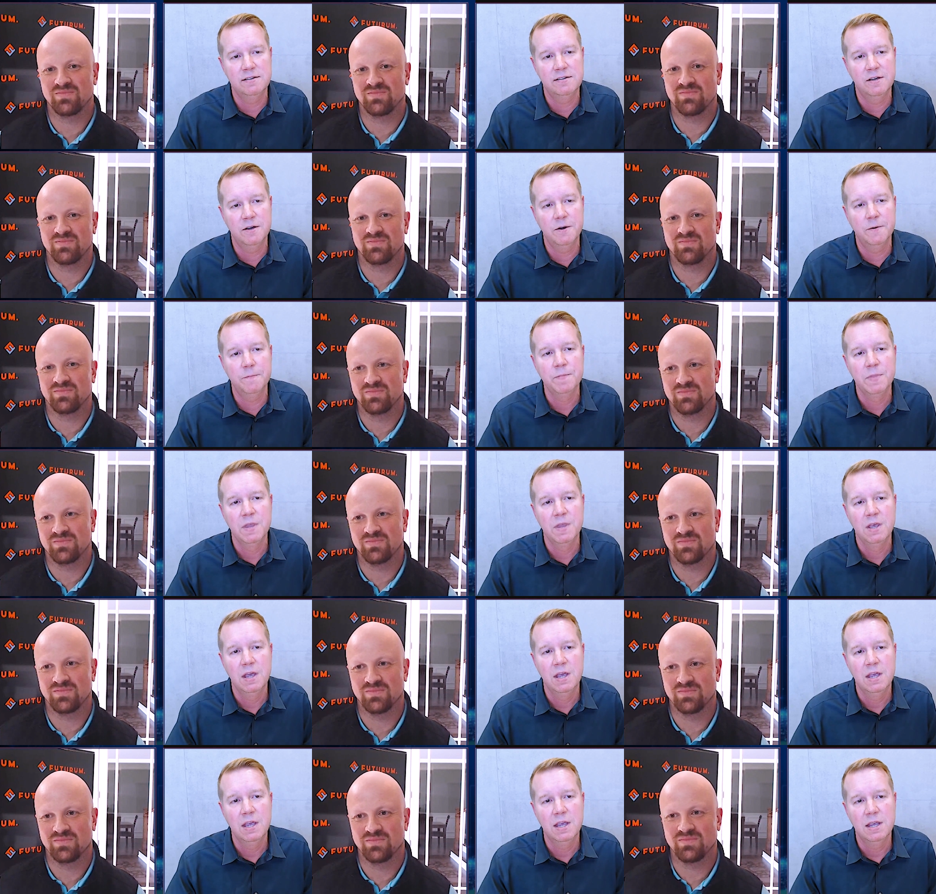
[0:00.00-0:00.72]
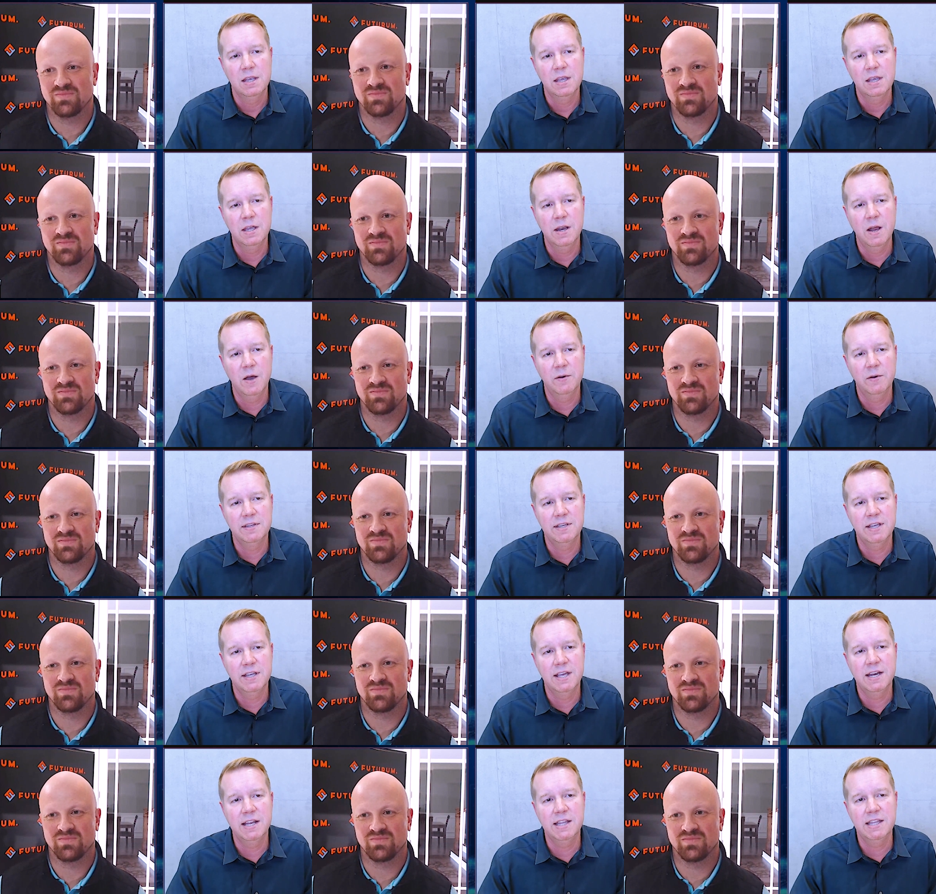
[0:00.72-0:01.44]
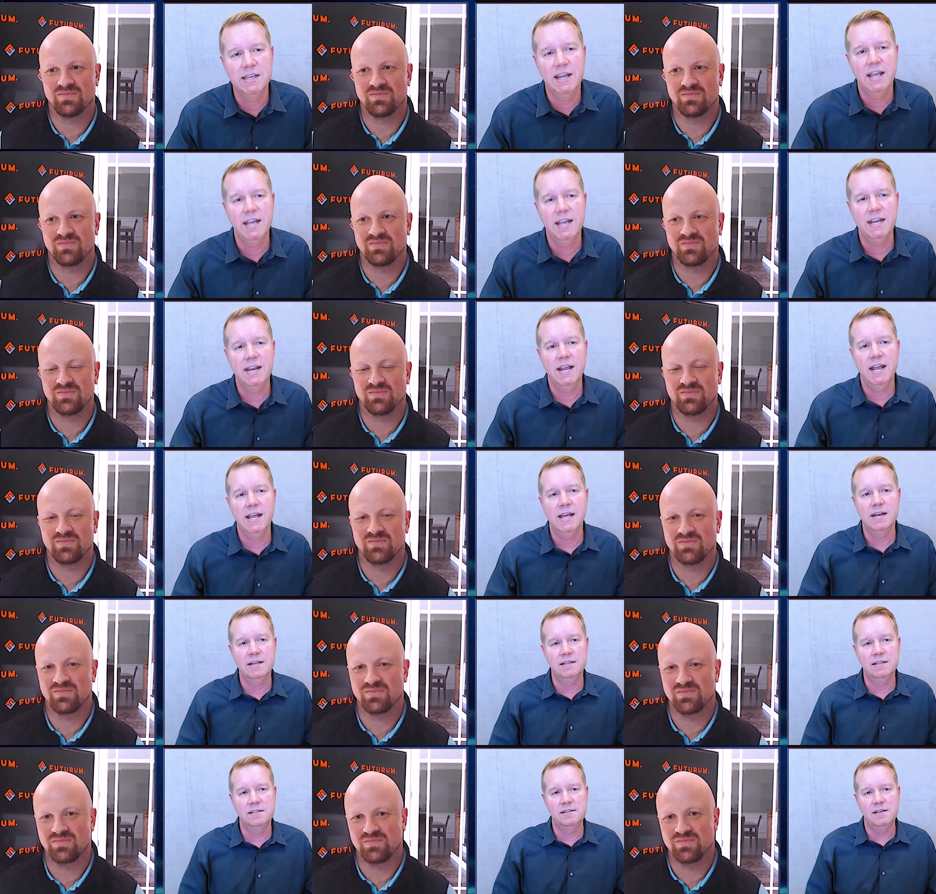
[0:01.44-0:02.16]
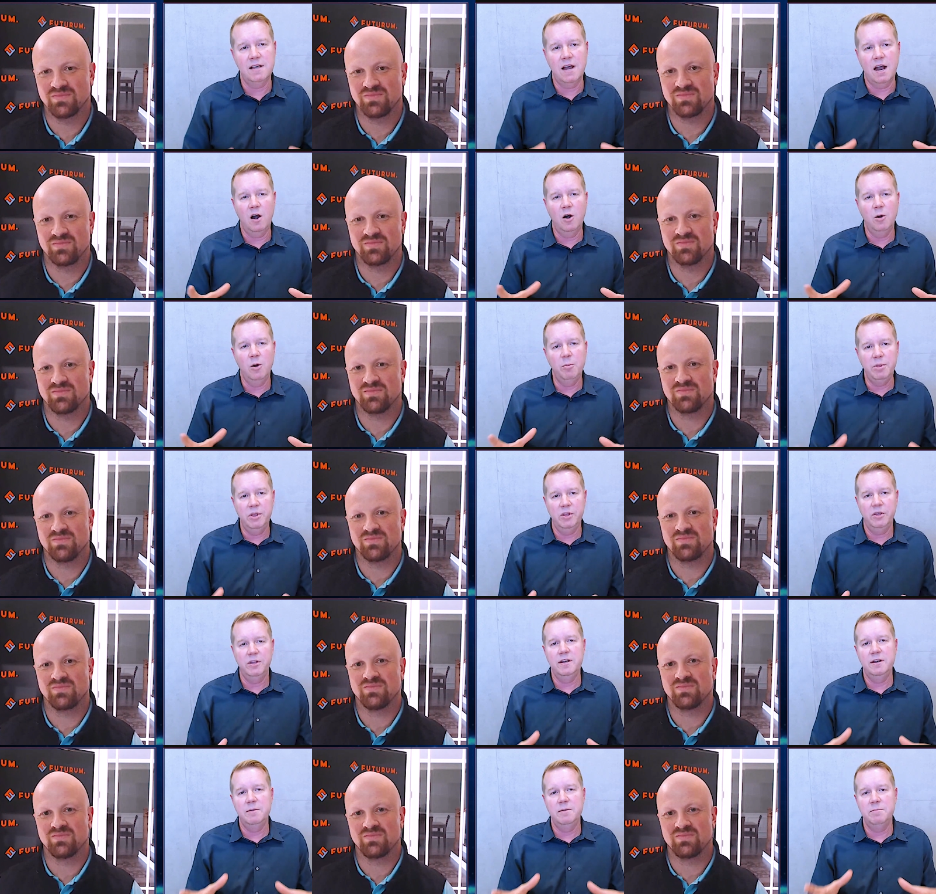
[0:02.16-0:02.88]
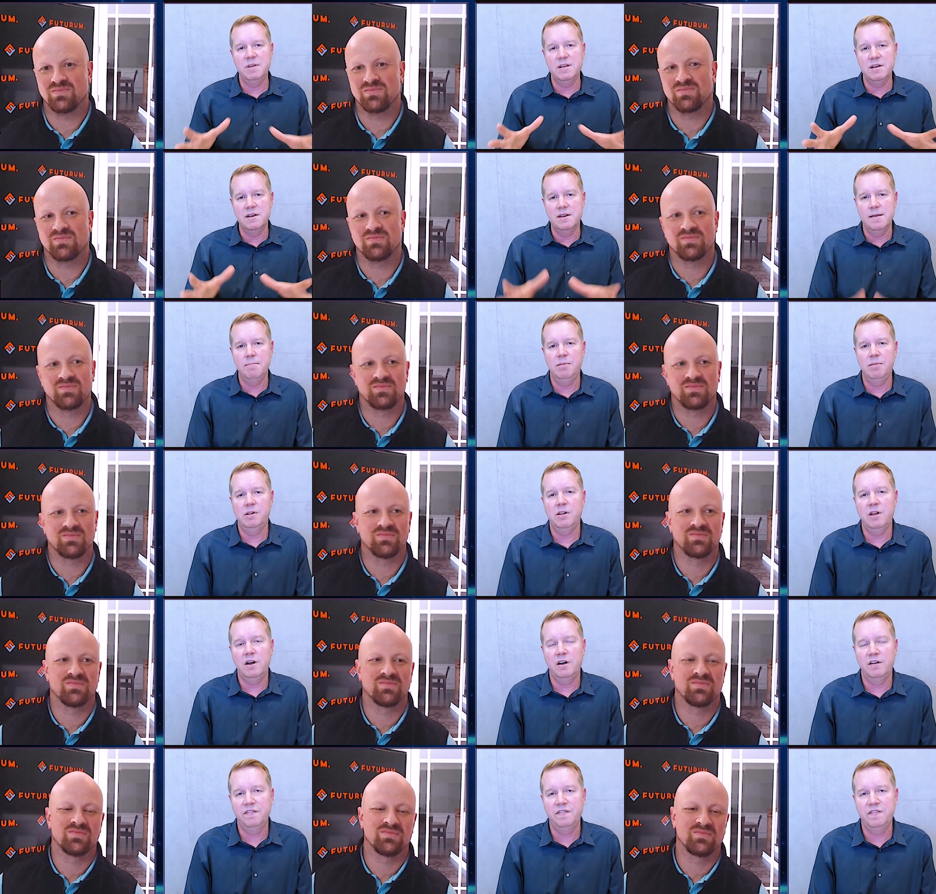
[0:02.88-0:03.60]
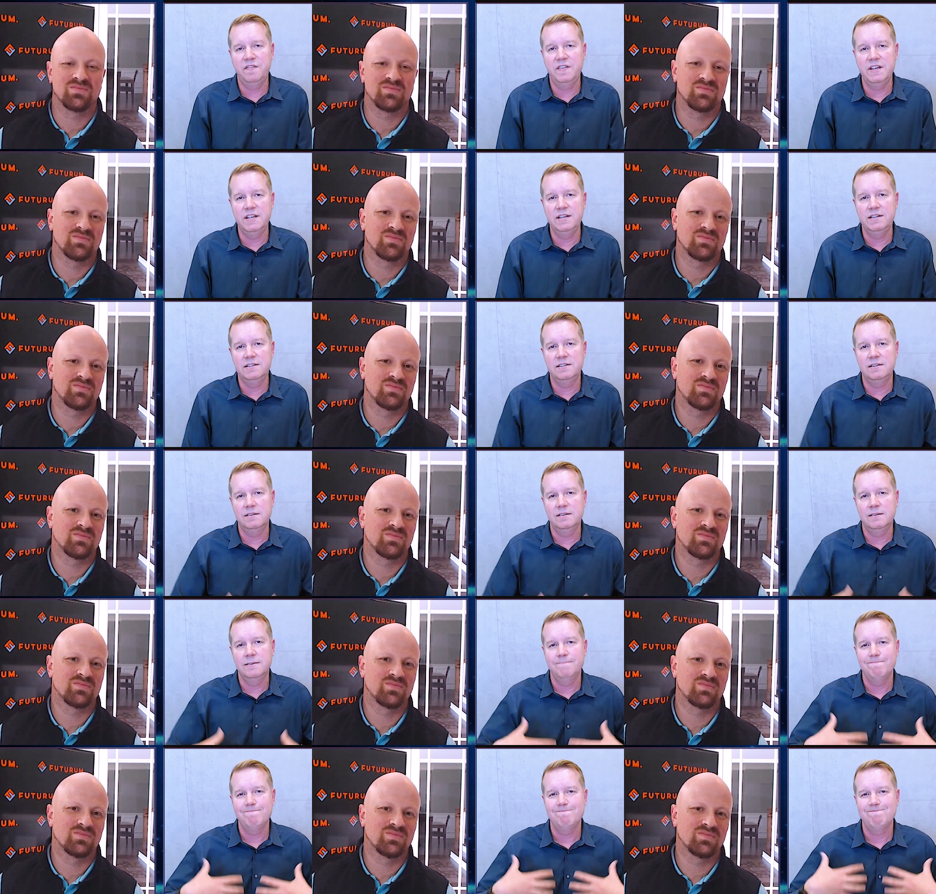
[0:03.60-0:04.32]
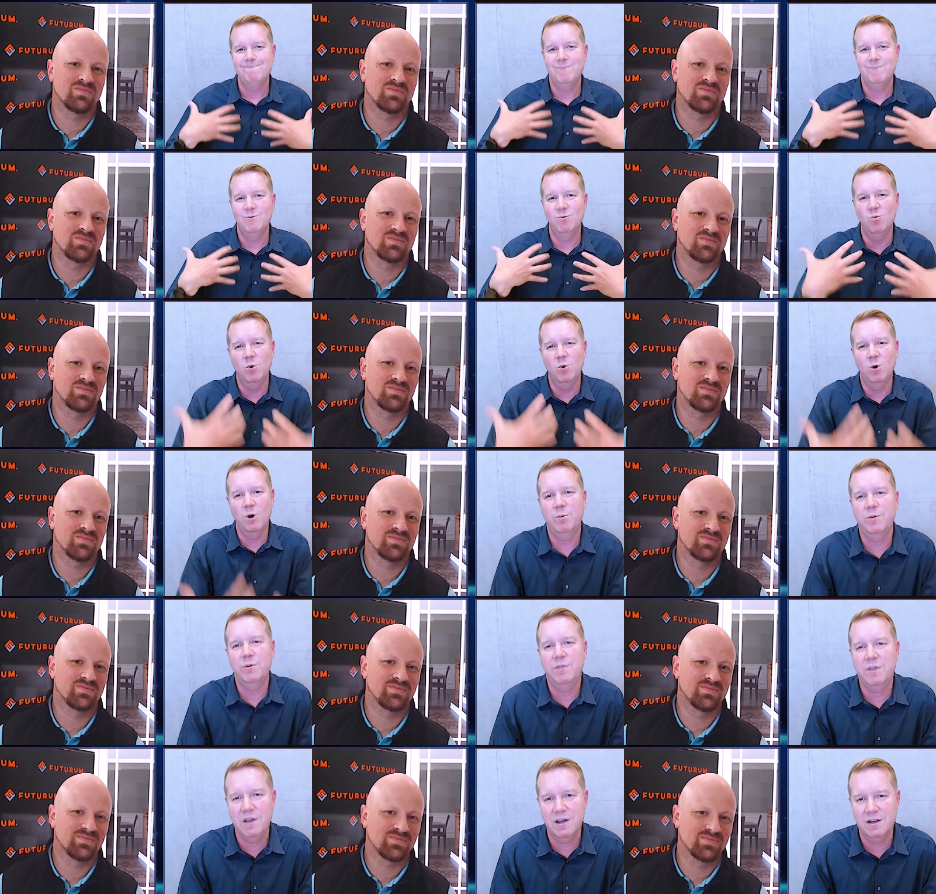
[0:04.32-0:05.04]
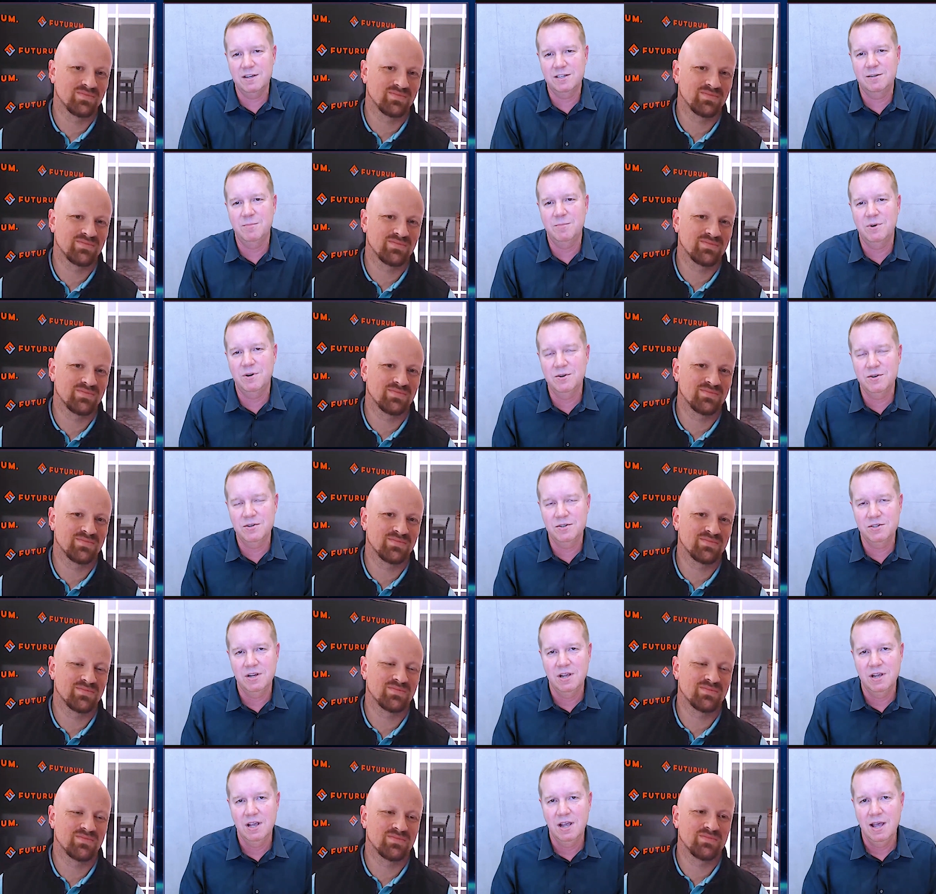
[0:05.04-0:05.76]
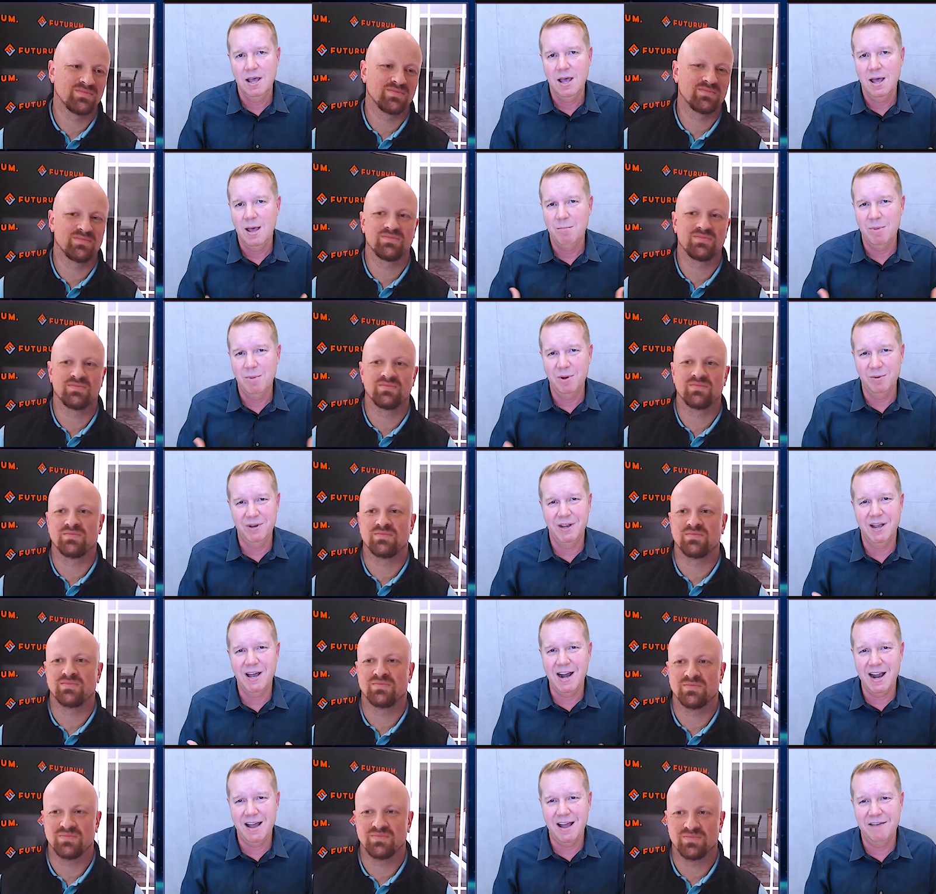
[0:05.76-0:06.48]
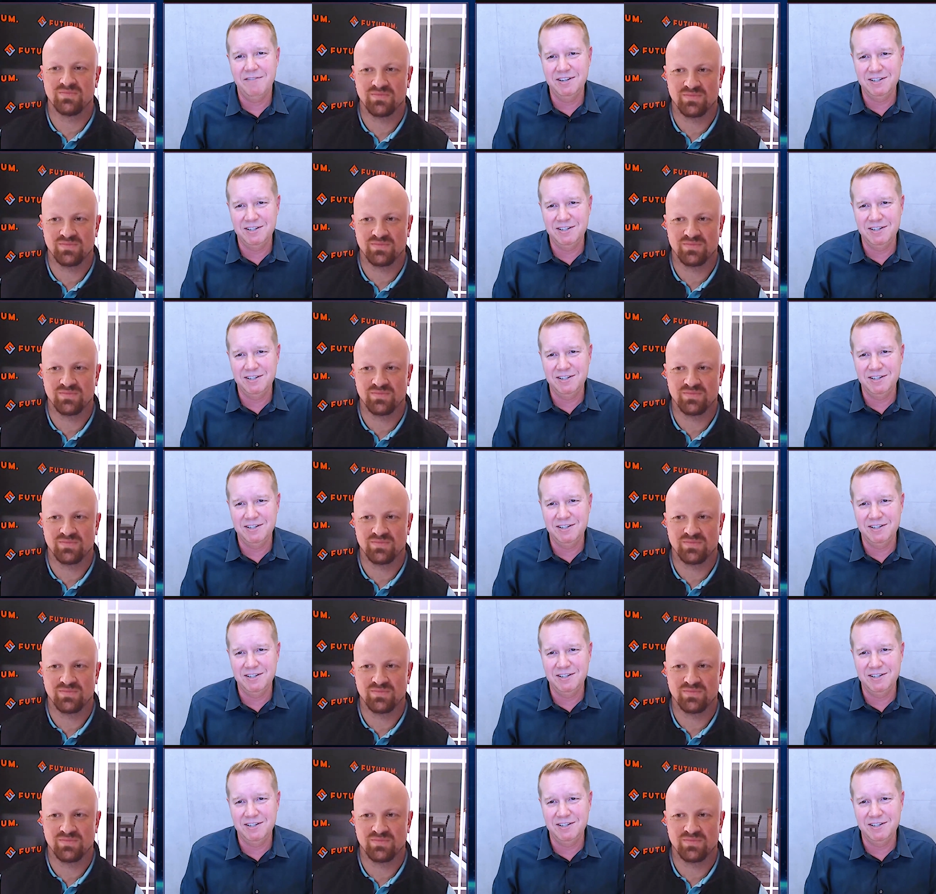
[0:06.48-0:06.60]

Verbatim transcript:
Speaker 1: So, you know, at the end of the day, Dan, it's our ability to be nimble on our feet, work with customers, but you got to